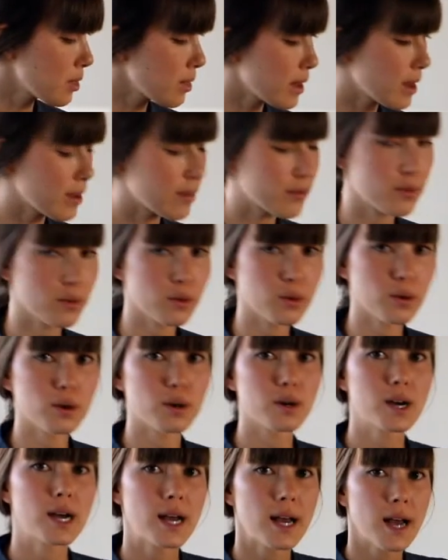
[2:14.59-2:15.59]

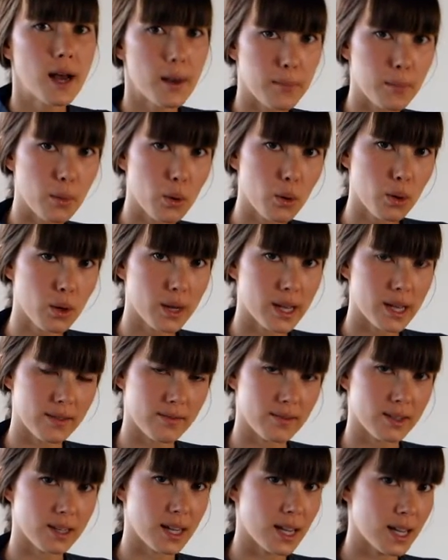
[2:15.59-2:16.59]
therefore a more
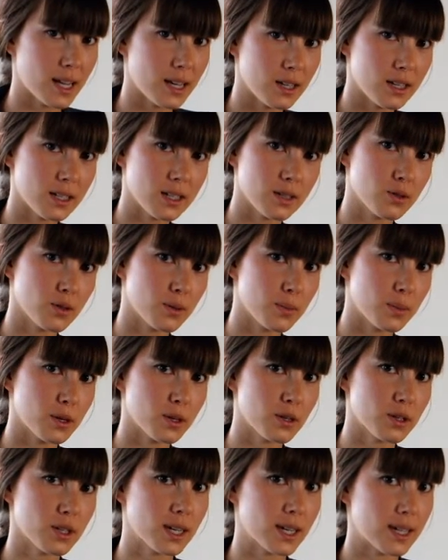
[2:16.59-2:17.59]
even heat
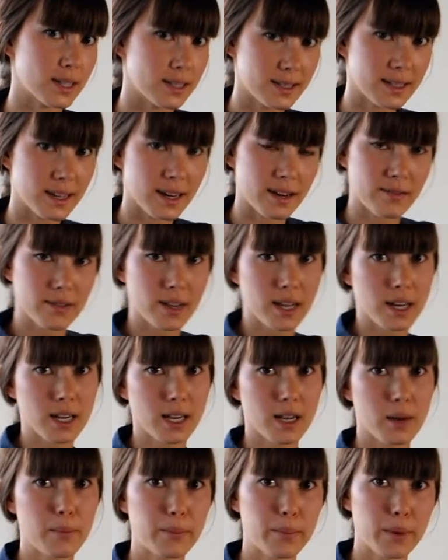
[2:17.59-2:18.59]
distribution instead of
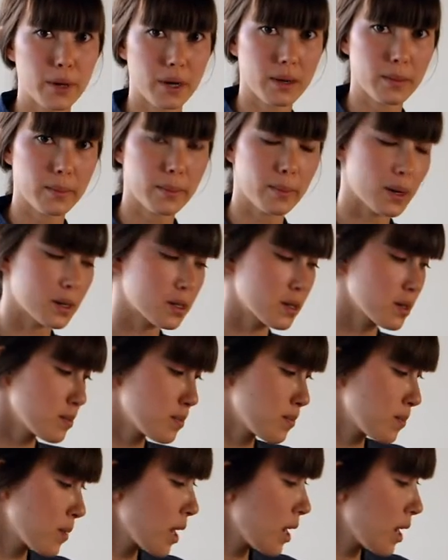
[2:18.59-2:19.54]
getting a burnt bottom.